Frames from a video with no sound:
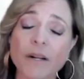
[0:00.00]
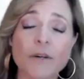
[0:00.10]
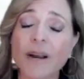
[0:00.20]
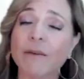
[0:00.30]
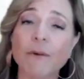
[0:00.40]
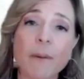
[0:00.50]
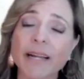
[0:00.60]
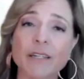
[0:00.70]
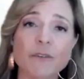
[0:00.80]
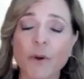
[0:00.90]
a great
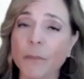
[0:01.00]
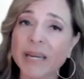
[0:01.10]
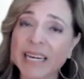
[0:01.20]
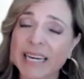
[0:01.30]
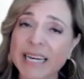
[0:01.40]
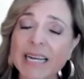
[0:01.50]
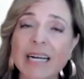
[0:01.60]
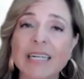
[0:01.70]
reminder for me